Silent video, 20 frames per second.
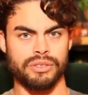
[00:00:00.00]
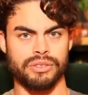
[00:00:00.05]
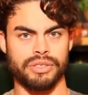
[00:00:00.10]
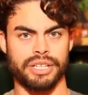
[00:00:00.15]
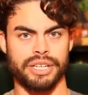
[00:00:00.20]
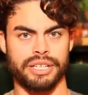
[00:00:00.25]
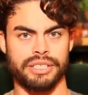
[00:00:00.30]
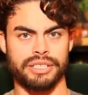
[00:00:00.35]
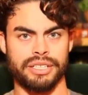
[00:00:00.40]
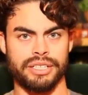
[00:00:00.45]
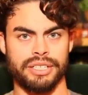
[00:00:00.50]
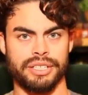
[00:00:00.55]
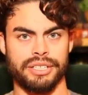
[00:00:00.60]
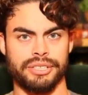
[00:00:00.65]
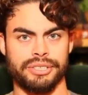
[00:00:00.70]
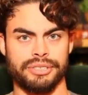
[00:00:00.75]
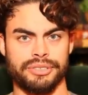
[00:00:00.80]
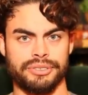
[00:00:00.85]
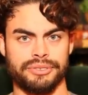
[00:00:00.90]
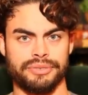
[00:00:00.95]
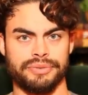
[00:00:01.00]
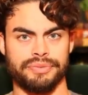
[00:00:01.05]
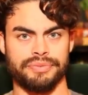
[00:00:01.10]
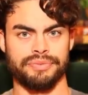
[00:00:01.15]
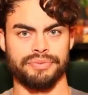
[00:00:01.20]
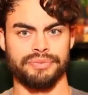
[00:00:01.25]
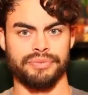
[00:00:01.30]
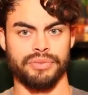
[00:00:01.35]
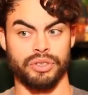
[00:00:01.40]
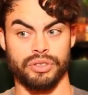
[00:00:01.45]
Okay
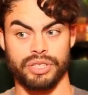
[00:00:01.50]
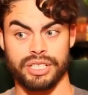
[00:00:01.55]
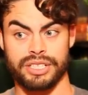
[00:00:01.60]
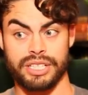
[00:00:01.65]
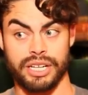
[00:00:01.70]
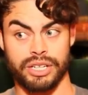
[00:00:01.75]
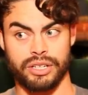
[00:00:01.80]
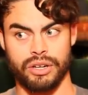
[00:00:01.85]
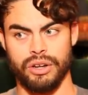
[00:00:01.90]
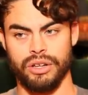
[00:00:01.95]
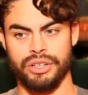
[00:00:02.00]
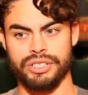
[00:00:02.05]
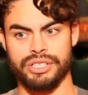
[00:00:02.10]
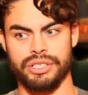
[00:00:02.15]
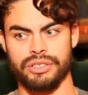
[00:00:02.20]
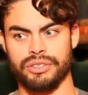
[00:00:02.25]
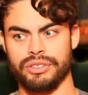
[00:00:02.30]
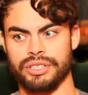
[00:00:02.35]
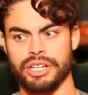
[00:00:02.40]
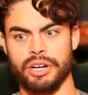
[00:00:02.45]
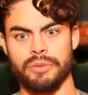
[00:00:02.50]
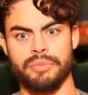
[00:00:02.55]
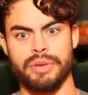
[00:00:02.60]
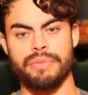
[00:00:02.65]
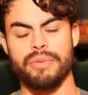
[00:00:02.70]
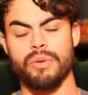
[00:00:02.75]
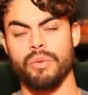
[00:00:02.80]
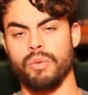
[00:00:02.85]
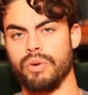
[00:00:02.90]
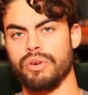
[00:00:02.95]
learning psychology, learning how
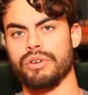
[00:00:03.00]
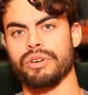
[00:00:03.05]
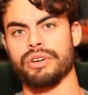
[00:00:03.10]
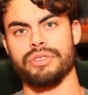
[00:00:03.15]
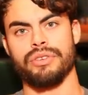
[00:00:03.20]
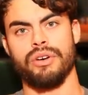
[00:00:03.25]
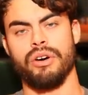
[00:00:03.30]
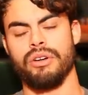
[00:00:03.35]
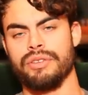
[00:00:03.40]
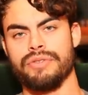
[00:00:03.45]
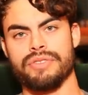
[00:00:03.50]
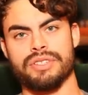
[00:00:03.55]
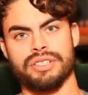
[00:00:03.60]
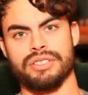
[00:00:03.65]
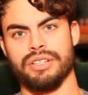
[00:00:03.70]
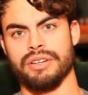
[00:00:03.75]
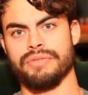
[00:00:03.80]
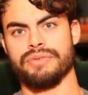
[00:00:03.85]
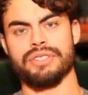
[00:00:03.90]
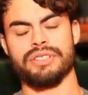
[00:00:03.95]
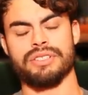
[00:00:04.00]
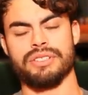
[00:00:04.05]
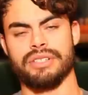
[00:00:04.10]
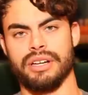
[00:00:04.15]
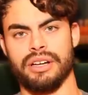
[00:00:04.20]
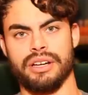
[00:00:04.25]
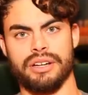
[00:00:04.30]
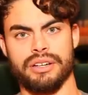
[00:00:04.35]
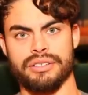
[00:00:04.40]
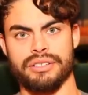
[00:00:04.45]
people work, all of this stuff is
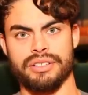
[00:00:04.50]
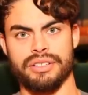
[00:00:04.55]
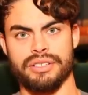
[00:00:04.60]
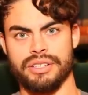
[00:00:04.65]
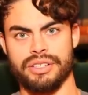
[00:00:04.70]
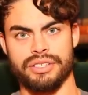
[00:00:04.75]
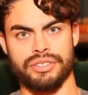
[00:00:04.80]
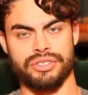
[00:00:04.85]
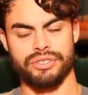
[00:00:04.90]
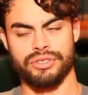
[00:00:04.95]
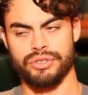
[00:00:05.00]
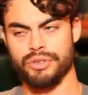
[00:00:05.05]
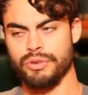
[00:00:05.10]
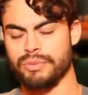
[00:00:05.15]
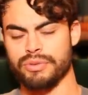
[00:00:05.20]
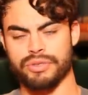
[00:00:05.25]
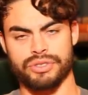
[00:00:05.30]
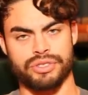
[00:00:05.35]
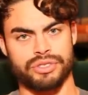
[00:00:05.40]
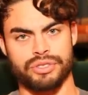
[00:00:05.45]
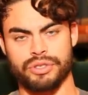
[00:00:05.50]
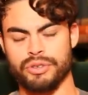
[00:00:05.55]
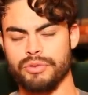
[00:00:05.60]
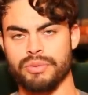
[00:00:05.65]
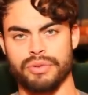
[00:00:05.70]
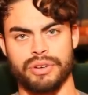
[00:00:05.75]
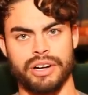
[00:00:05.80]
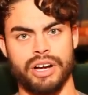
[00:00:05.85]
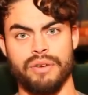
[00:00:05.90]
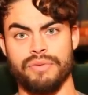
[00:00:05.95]
uh, is super
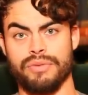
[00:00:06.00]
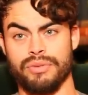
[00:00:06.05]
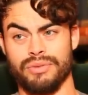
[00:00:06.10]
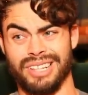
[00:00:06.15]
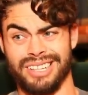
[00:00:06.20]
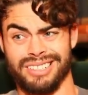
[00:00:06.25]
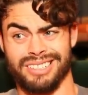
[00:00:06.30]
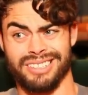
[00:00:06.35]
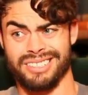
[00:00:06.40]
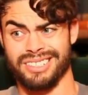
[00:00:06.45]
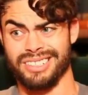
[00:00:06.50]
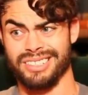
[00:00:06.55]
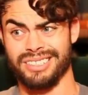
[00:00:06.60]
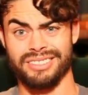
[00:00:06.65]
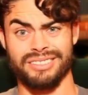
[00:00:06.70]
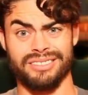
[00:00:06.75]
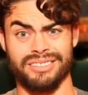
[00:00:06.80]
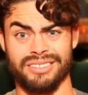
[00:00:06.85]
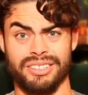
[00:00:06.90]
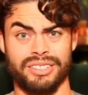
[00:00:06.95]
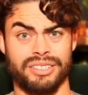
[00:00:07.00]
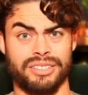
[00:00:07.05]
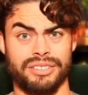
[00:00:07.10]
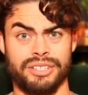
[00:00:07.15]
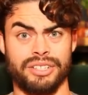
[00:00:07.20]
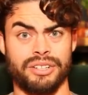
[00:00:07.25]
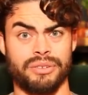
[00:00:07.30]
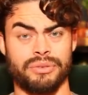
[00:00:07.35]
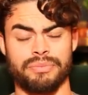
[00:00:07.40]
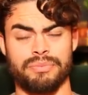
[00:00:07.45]
super helpful. Not just in
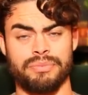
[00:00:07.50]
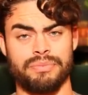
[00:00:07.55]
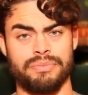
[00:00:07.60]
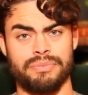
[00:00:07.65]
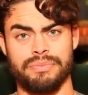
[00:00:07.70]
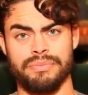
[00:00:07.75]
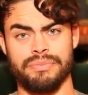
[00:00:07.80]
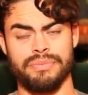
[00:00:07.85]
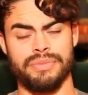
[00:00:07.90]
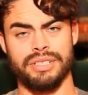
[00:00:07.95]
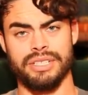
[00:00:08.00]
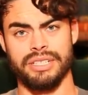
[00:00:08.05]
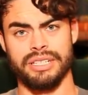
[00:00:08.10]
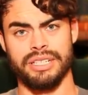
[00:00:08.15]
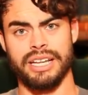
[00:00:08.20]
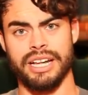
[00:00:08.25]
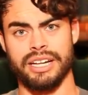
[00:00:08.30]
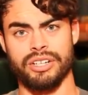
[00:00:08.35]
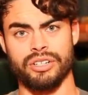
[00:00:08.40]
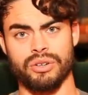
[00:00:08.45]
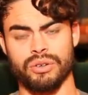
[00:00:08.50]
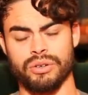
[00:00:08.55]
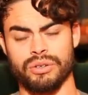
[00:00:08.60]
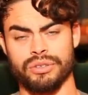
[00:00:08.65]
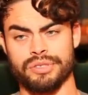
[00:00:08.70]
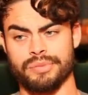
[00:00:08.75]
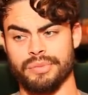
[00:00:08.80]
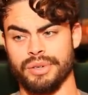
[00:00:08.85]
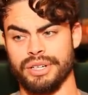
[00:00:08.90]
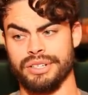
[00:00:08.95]
you know getting
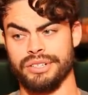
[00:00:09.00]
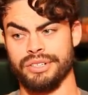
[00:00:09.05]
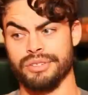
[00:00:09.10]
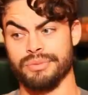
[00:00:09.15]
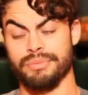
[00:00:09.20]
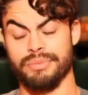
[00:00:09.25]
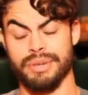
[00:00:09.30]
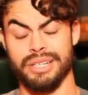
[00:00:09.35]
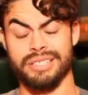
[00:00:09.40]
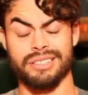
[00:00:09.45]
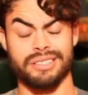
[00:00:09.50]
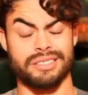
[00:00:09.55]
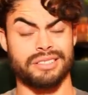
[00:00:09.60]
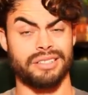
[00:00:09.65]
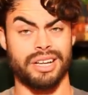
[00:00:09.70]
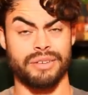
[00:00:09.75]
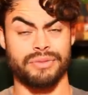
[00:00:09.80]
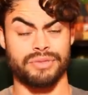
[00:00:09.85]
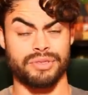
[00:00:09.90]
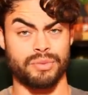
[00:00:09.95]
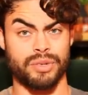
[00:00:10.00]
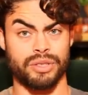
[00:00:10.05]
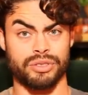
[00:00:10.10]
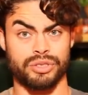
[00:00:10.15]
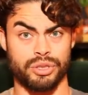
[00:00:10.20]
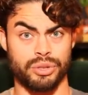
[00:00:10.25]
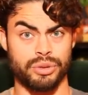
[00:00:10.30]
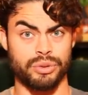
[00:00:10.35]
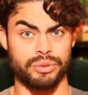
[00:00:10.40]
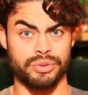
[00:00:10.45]
girls, but in your business life as well
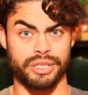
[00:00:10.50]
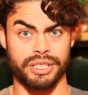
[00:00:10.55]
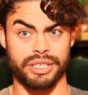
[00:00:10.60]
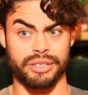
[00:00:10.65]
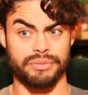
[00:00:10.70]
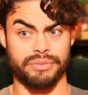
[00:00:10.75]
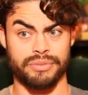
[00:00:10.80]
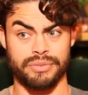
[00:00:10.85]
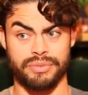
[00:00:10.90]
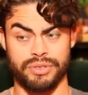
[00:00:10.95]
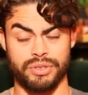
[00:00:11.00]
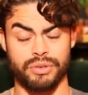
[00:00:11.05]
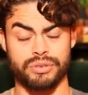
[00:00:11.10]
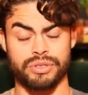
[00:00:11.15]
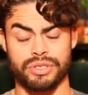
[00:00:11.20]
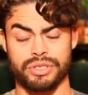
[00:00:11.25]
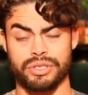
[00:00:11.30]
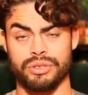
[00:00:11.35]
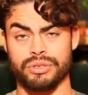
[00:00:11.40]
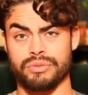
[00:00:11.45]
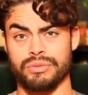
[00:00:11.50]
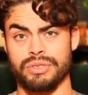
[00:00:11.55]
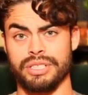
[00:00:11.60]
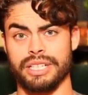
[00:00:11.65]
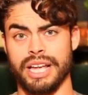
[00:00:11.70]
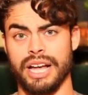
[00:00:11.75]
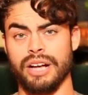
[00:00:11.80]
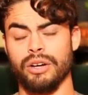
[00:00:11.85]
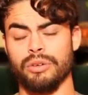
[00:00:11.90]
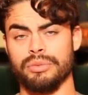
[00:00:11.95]
too. Like it, social skills really
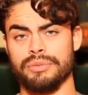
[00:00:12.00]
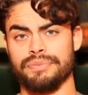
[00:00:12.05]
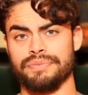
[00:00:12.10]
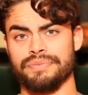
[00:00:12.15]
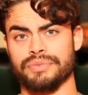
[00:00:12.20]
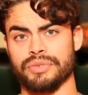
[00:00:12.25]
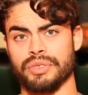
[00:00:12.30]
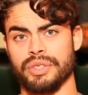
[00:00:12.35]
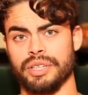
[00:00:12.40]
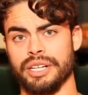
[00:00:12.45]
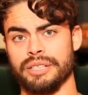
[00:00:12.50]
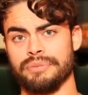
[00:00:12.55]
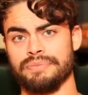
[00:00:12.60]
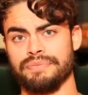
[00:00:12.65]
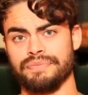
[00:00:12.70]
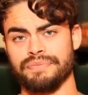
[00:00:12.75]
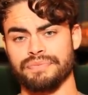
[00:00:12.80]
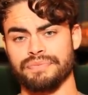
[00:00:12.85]
help. Okay,